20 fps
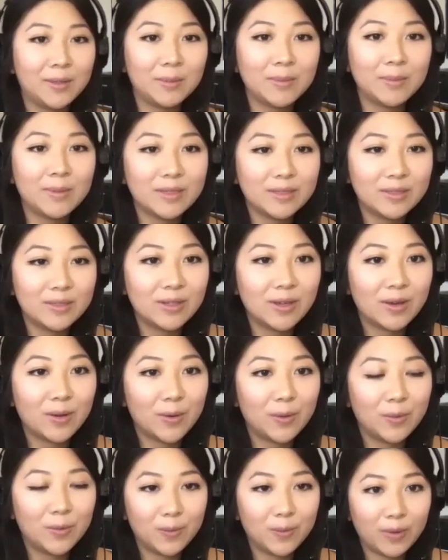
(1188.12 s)

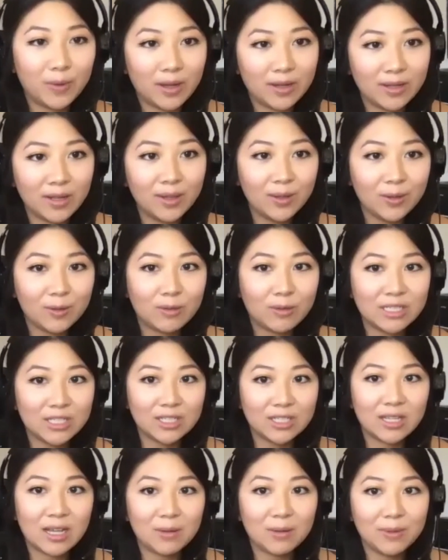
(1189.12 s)
So another
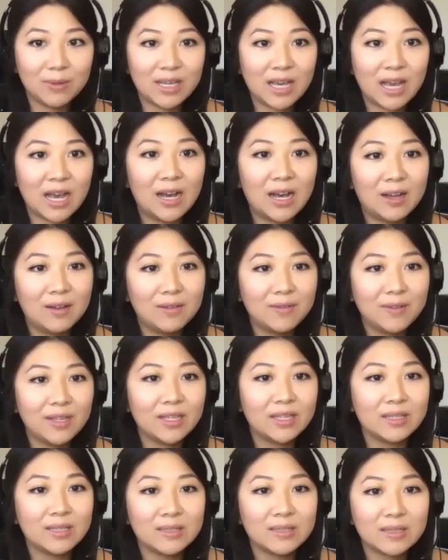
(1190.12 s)
question that we have
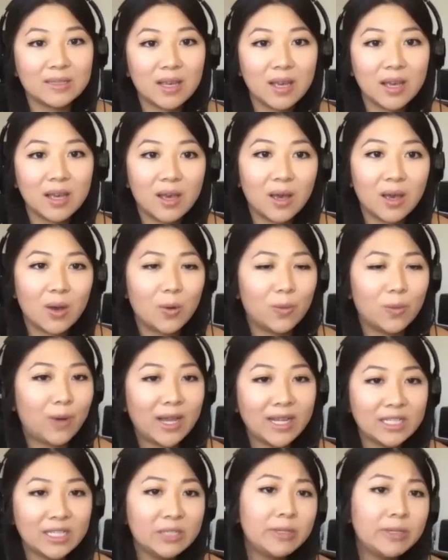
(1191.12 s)
is,
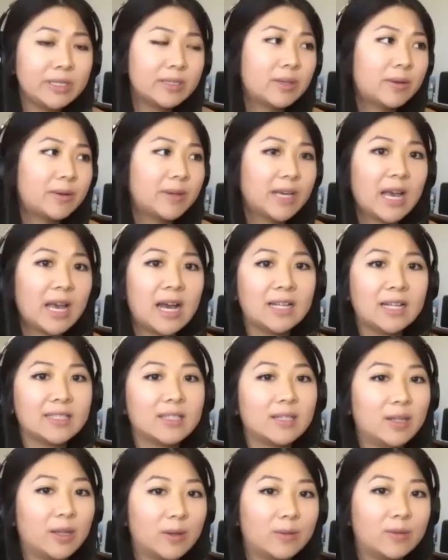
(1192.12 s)
Why do Ezoic
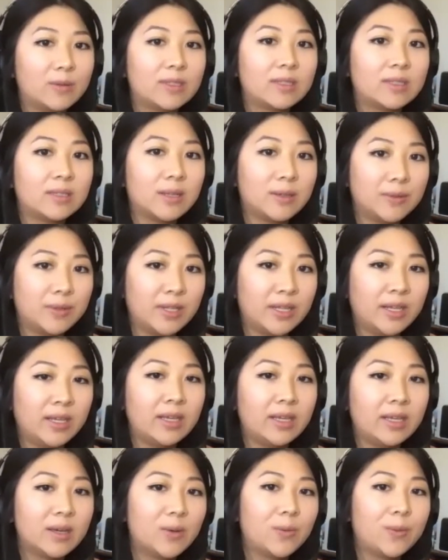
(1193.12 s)
ads load
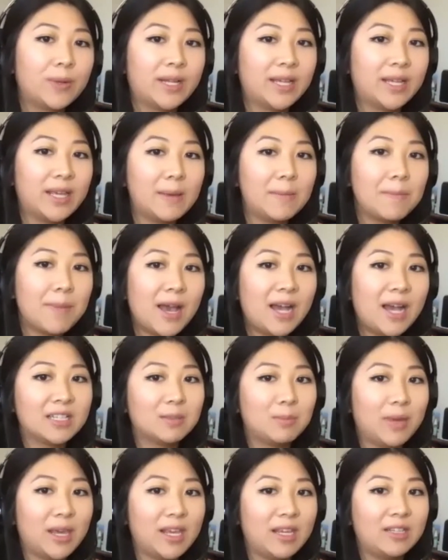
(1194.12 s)
slowly? Will it
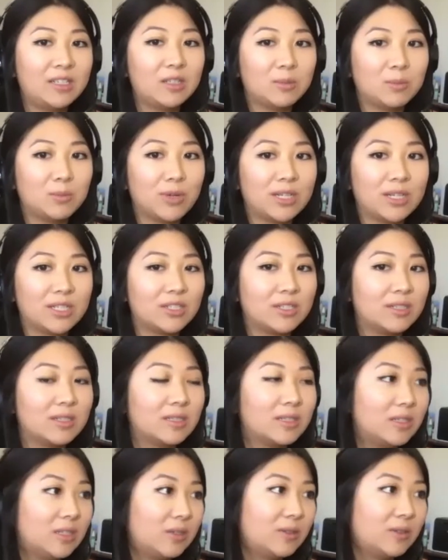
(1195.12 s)
impact page
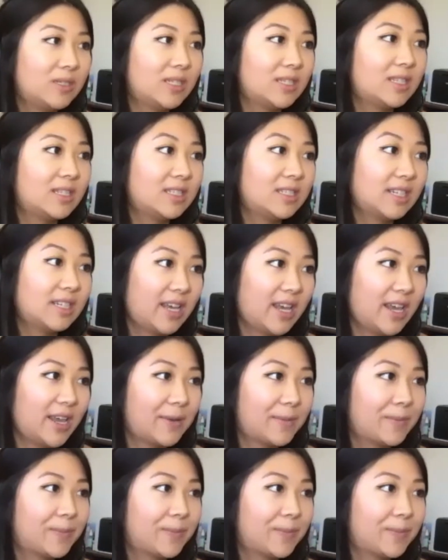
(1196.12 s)
impressions due to the delay?